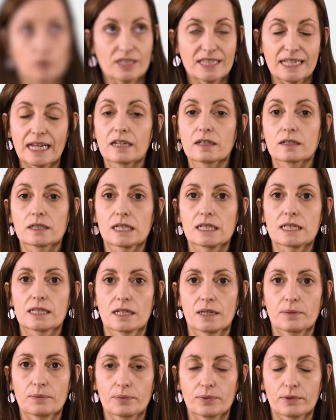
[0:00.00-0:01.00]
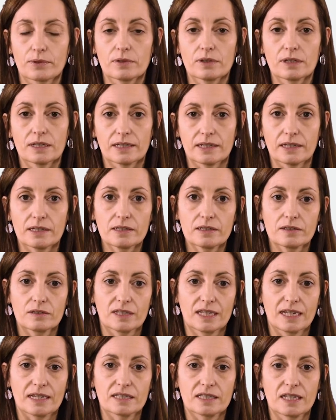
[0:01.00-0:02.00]
second example is
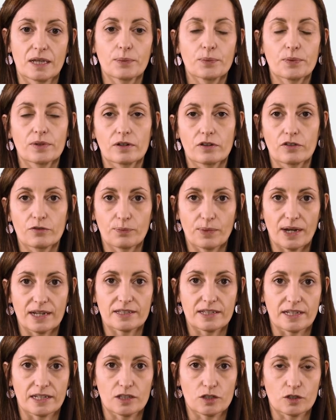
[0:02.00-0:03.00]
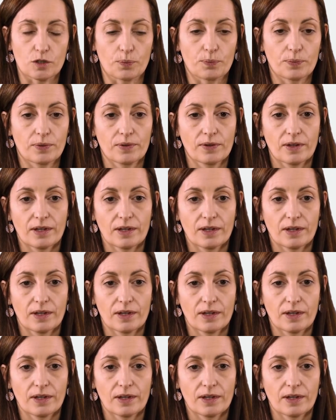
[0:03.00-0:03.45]
the example of Marseille soap.